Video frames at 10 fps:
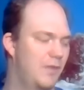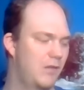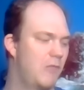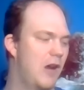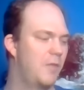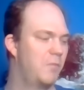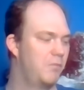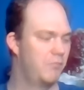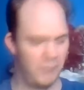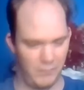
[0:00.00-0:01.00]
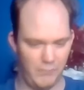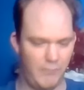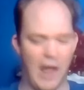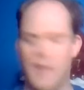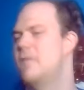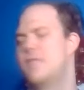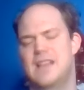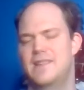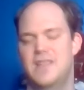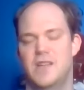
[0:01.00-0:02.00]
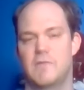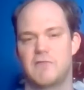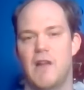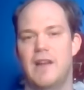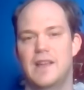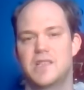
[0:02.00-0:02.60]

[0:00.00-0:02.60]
where the other phys ed teacher was running it.